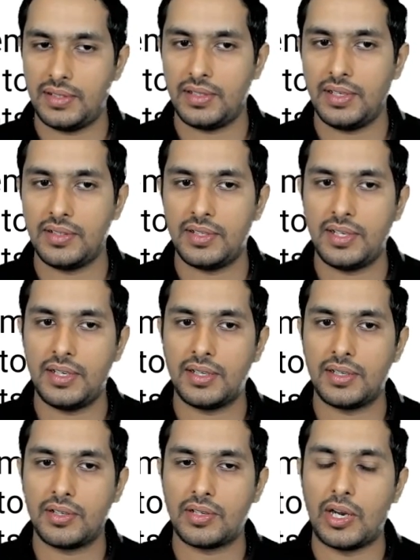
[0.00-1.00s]

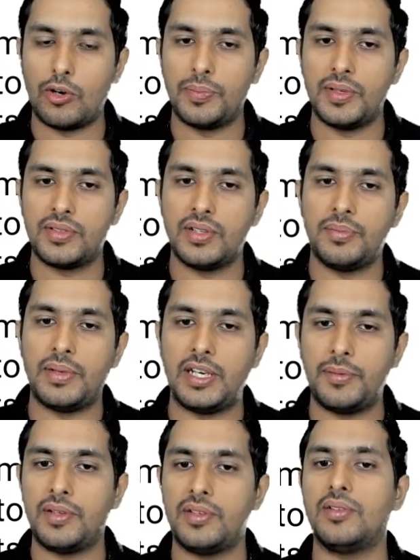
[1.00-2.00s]
incident cloudburst in many
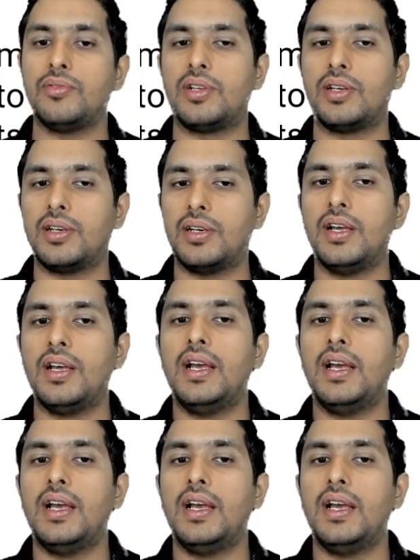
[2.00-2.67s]
places in Uttarakhand.